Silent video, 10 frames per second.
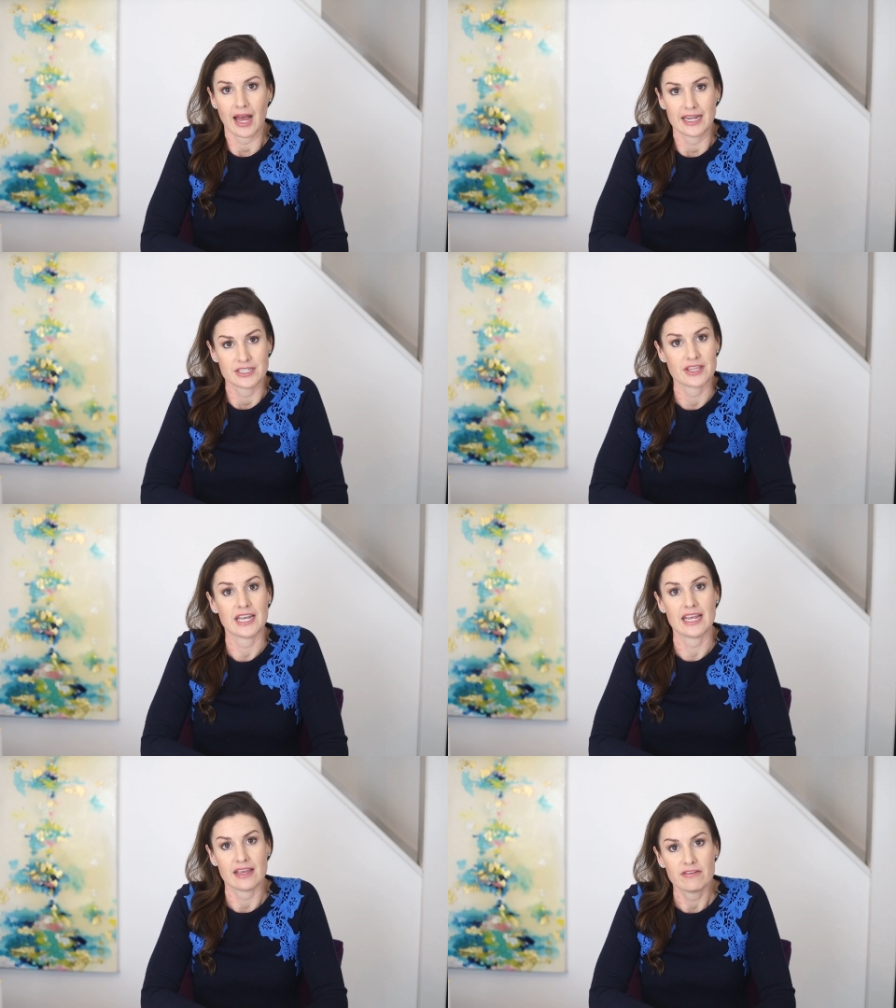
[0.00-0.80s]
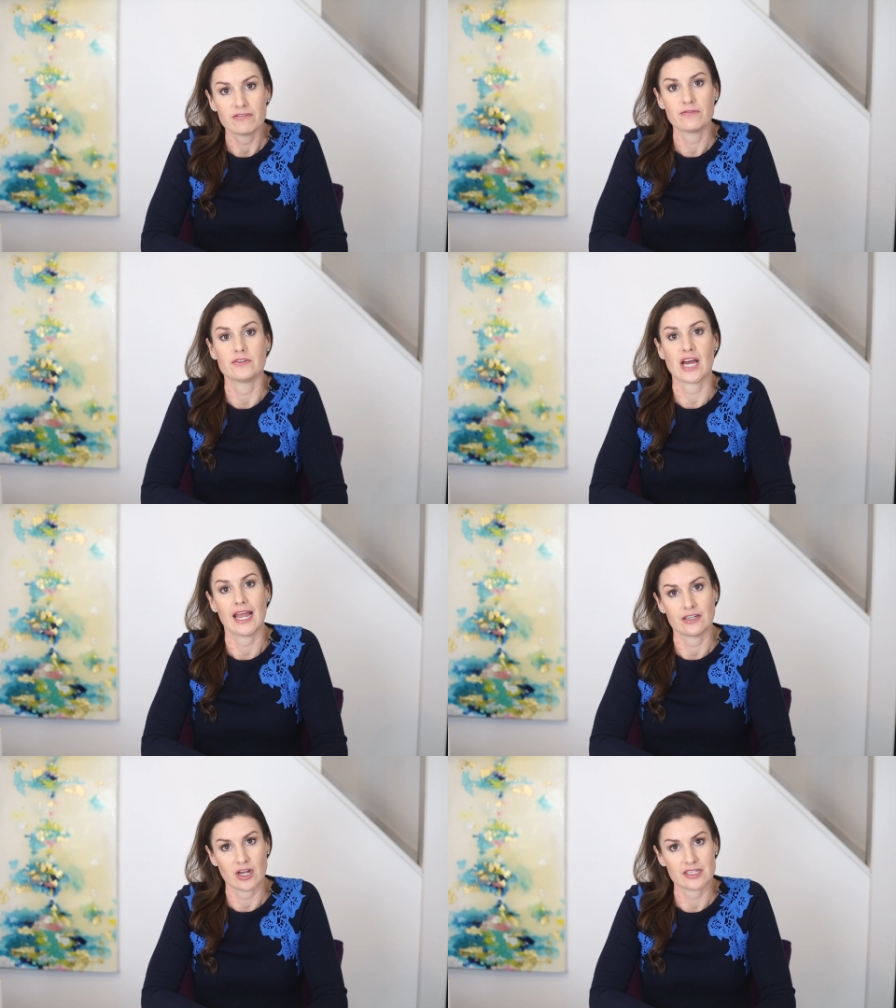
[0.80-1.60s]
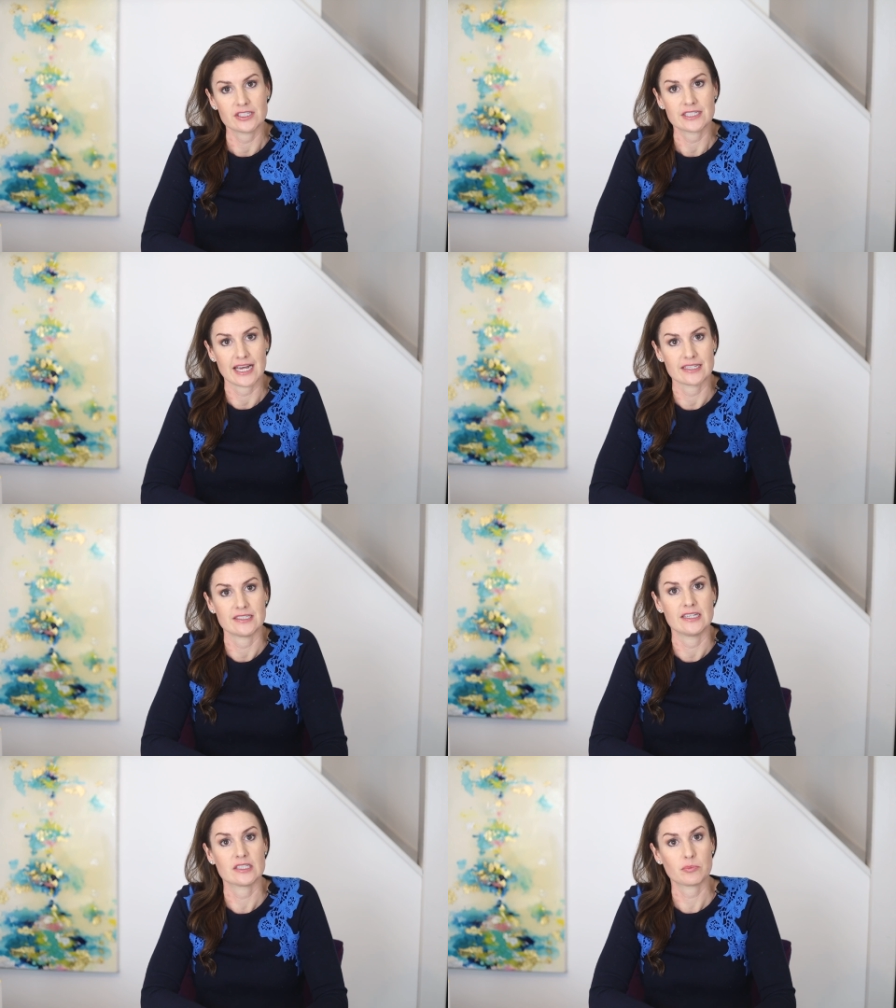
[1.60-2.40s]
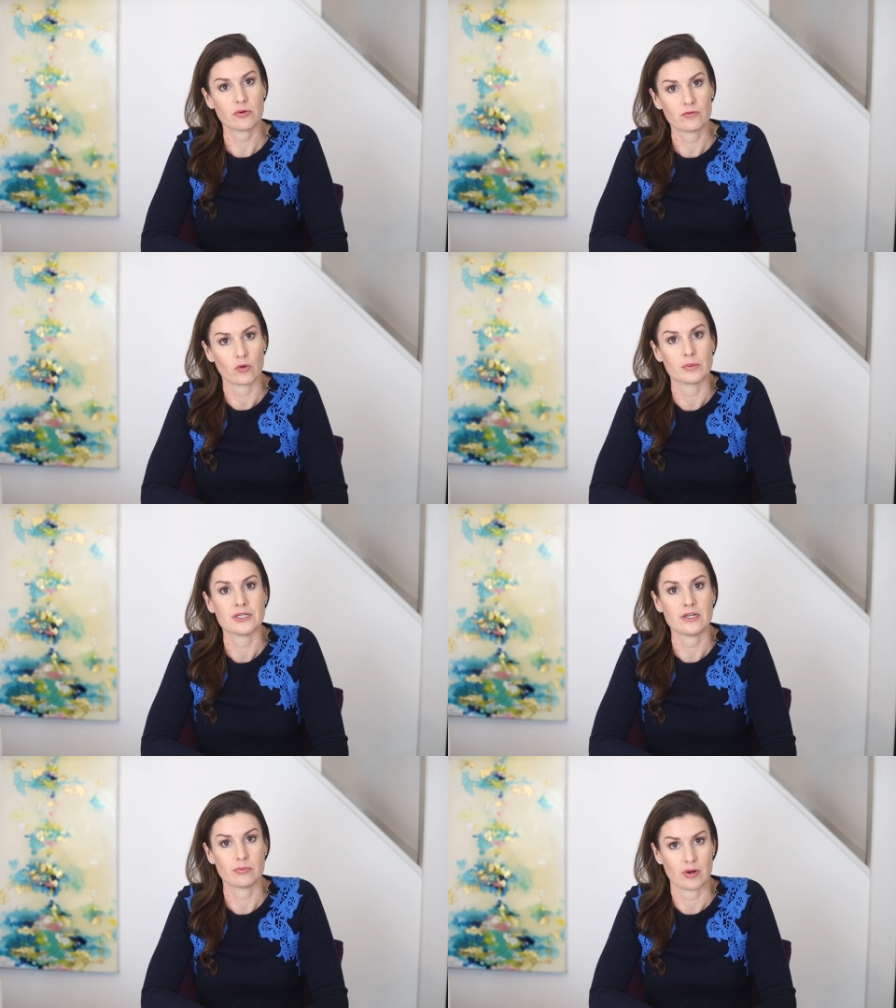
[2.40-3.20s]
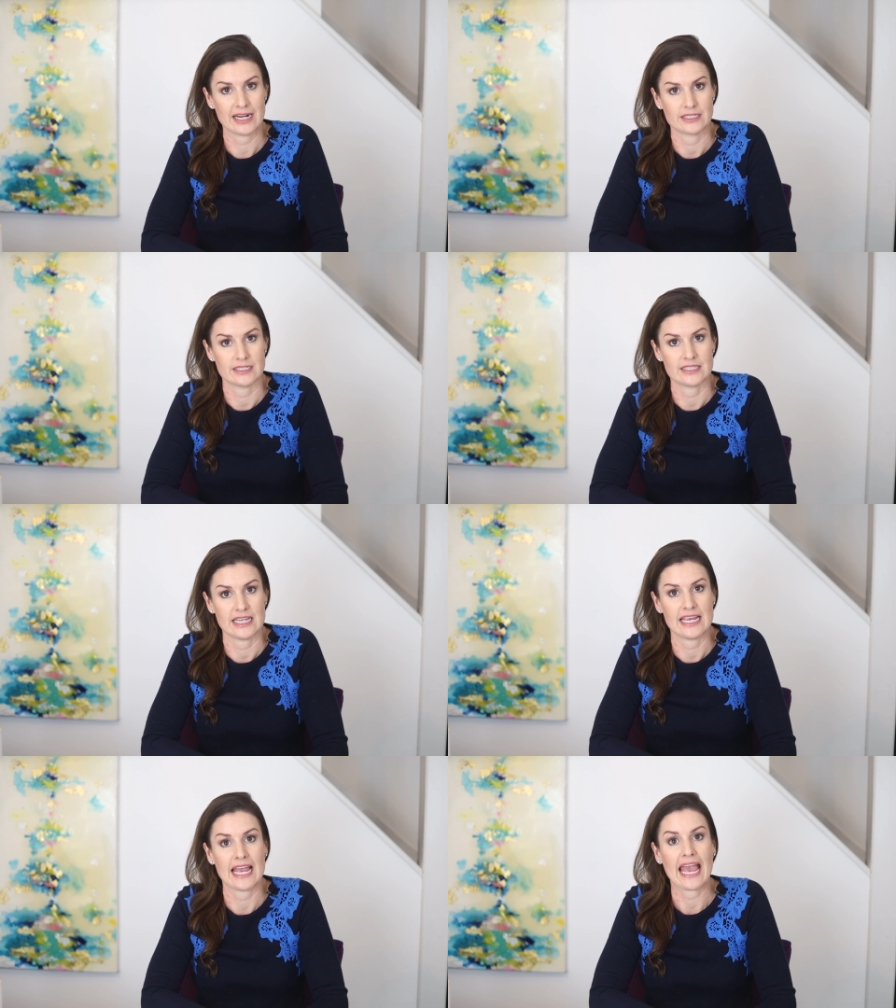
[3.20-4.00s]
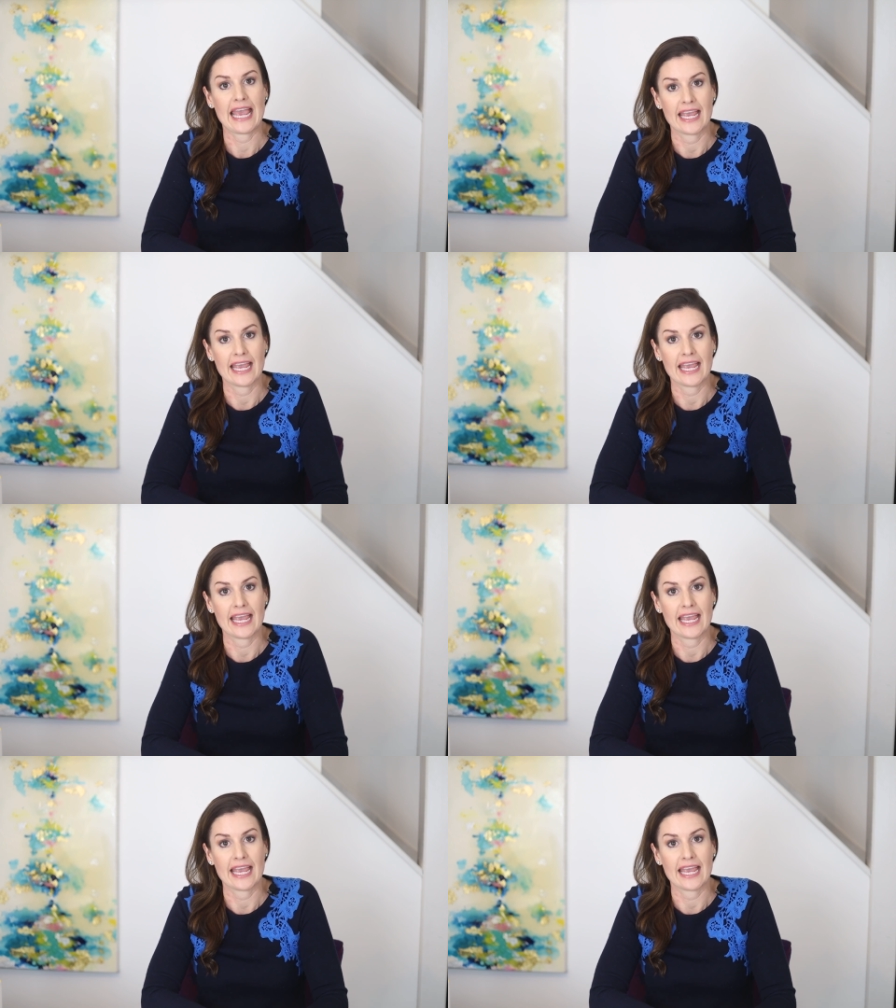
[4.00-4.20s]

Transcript: in mind that if diagnostic testing is performed in a pregnancy